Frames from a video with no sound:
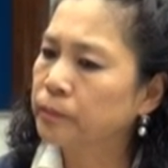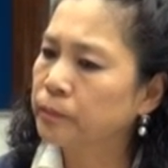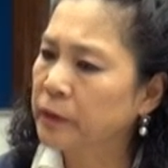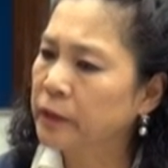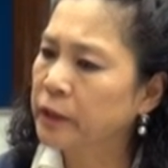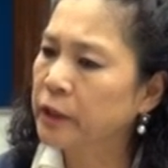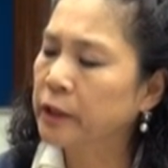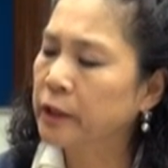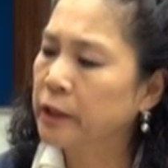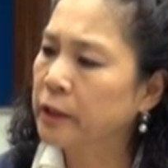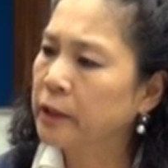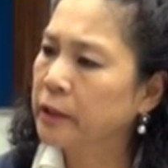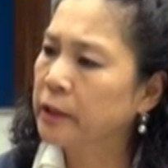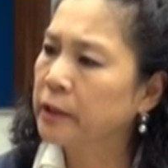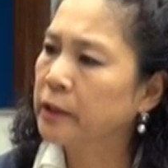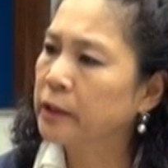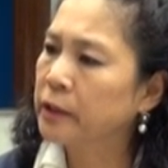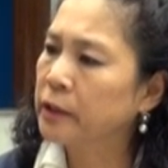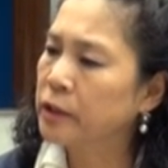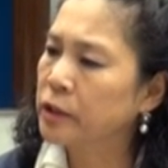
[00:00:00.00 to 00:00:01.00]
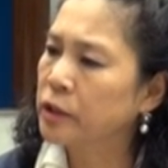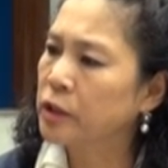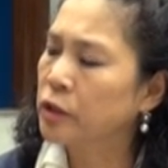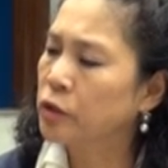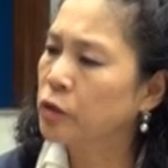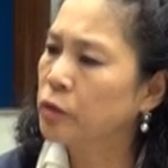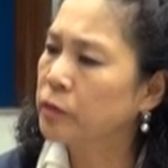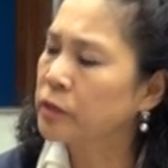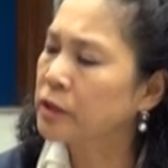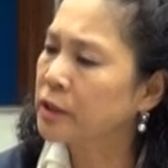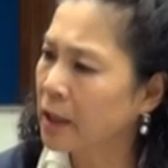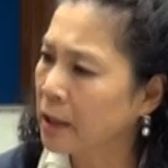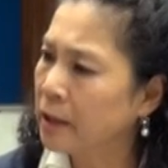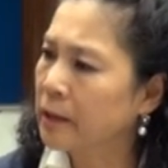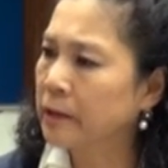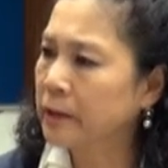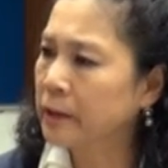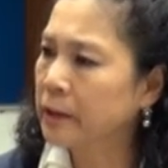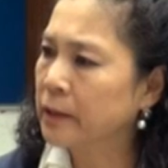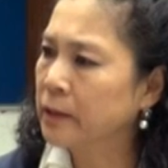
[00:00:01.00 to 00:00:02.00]
particularly the decent
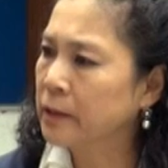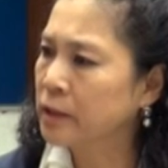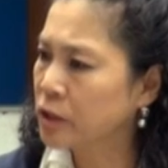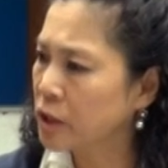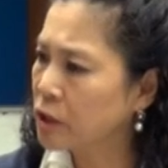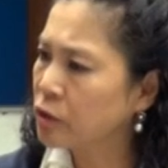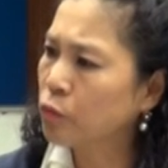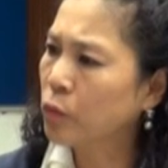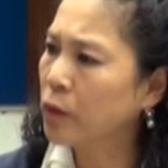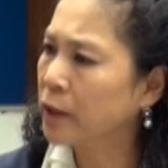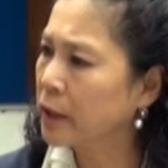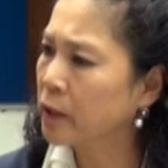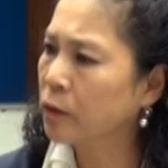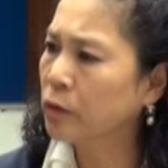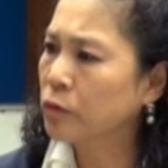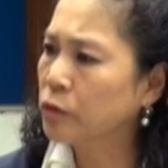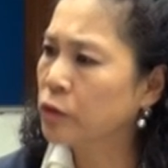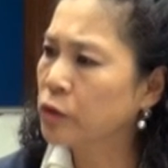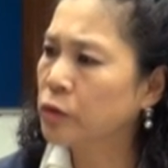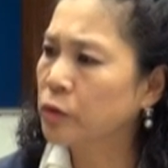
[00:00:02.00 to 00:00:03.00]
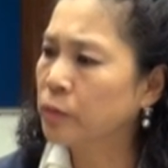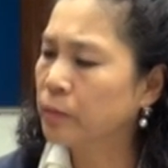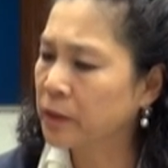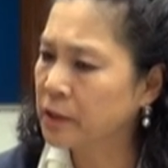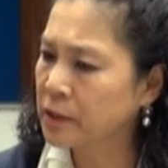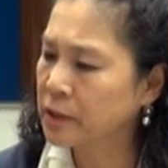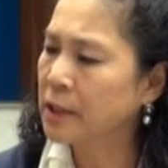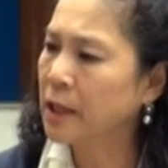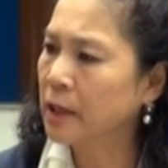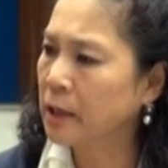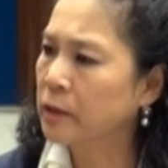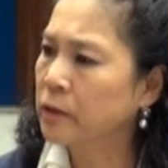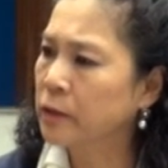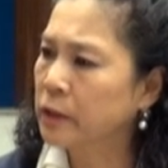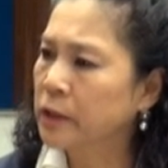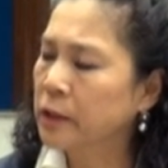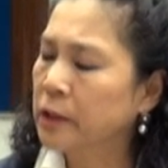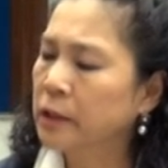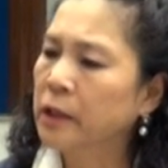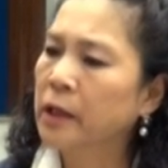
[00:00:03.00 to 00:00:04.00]
salary, decent working condition, but
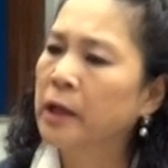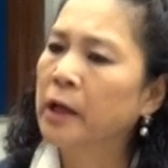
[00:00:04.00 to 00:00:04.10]
salary,